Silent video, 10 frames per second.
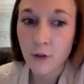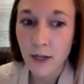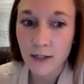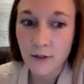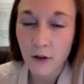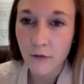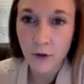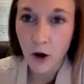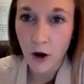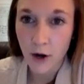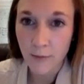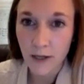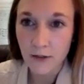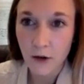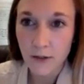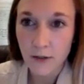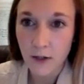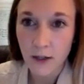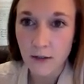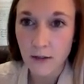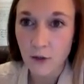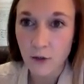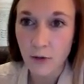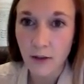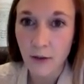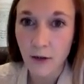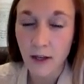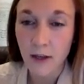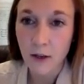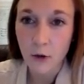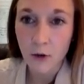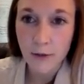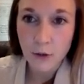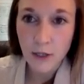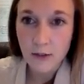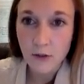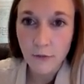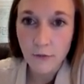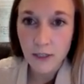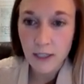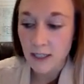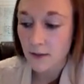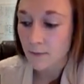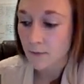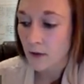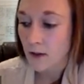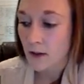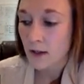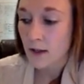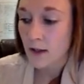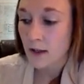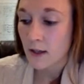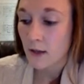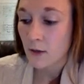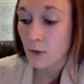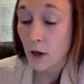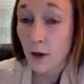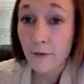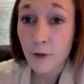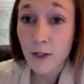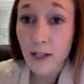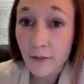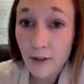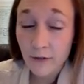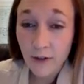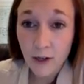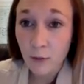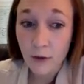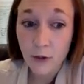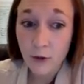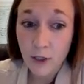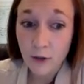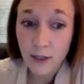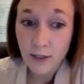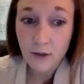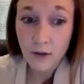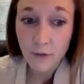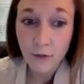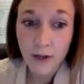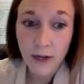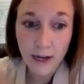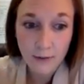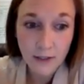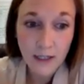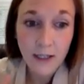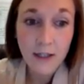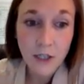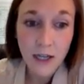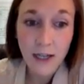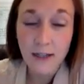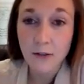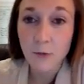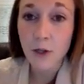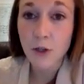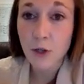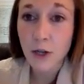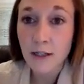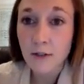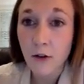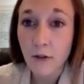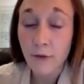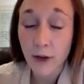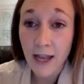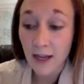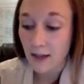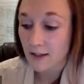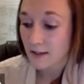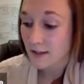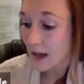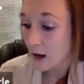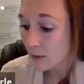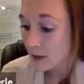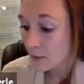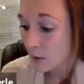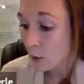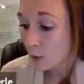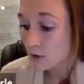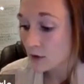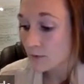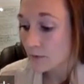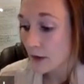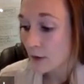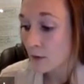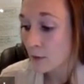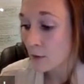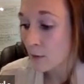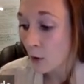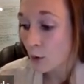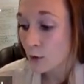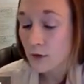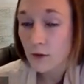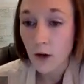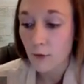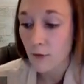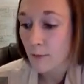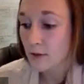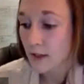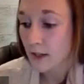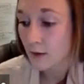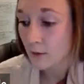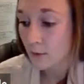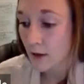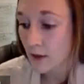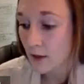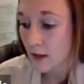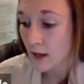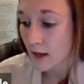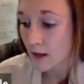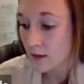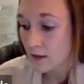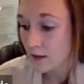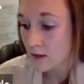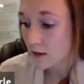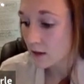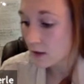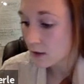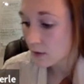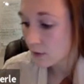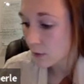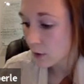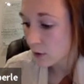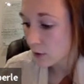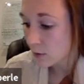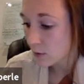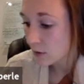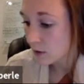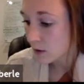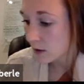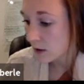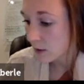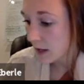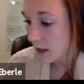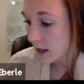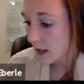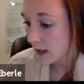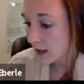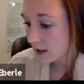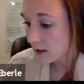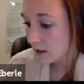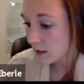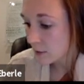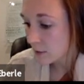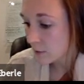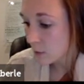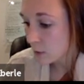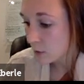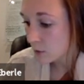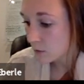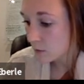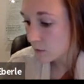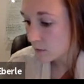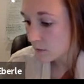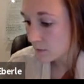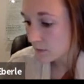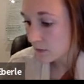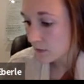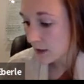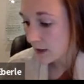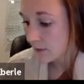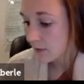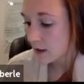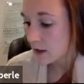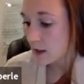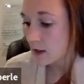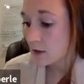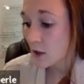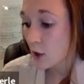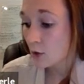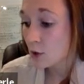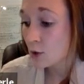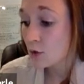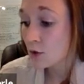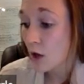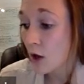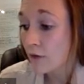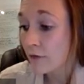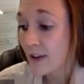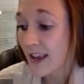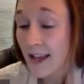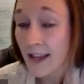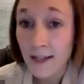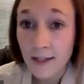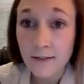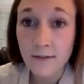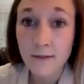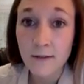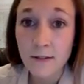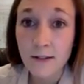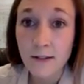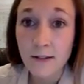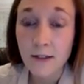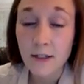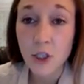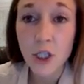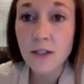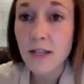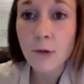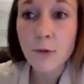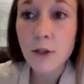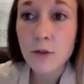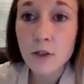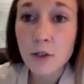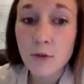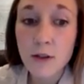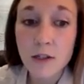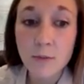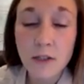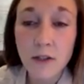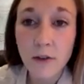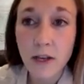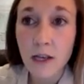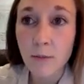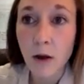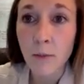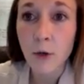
trying to solve for R because R is a constant. You just plug that one in. Or am I trying to solve for T? Well, if you're given a variable, then you're not trying to solve for it. And I'm seeing in the chat, yes, we are trying to solve for N. It says how many moles? And remember, moles are represented with N. This is a volume. N is the number of moles. Okay. So to solve for N, just like we used to do with the specific heat problem,